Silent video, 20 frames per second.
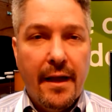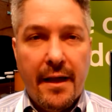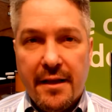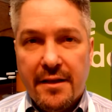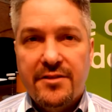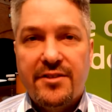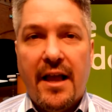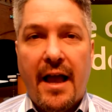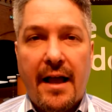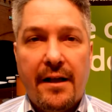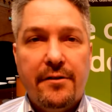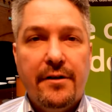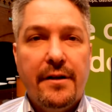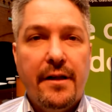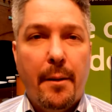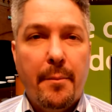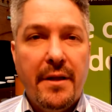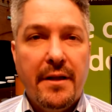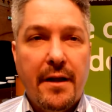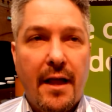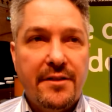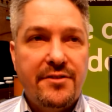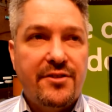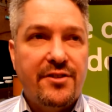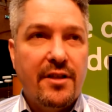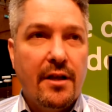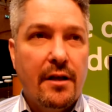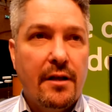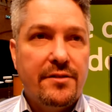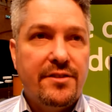Exactly. I mean,
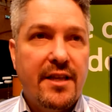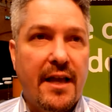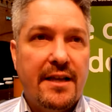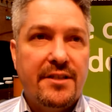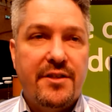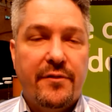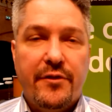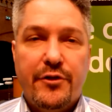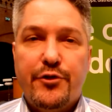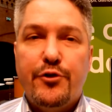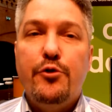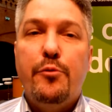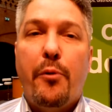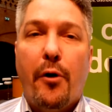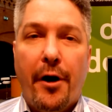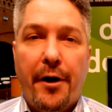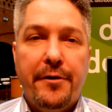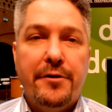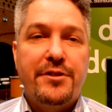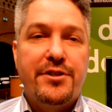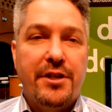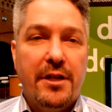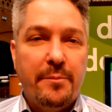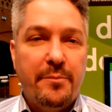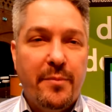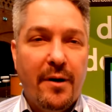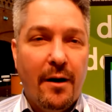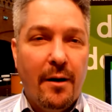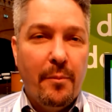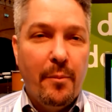that's the test of a true partnership.
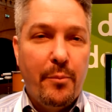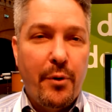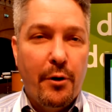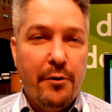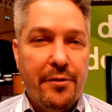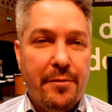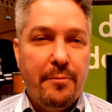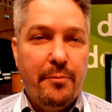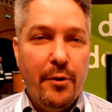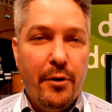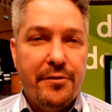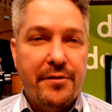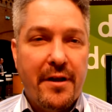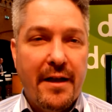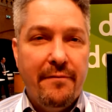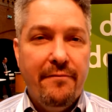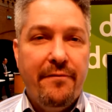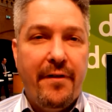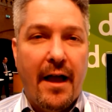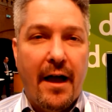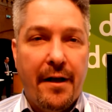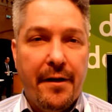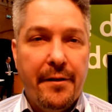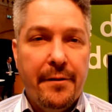Um, both, can you, can you tell value.